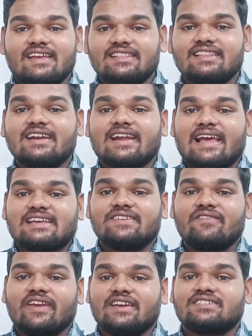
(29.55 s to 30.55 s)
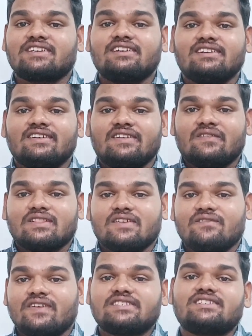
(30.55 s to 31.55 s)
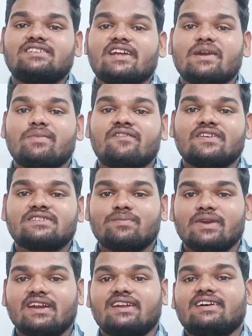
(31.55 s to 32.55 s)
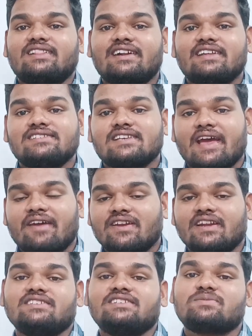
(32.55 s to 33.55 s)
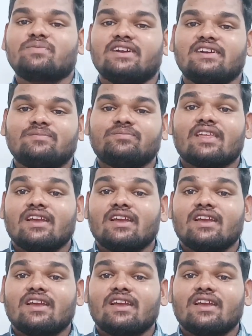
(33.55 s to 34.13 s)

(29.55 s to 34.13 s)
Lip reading: In that classification, the first type of a speed that is average speed,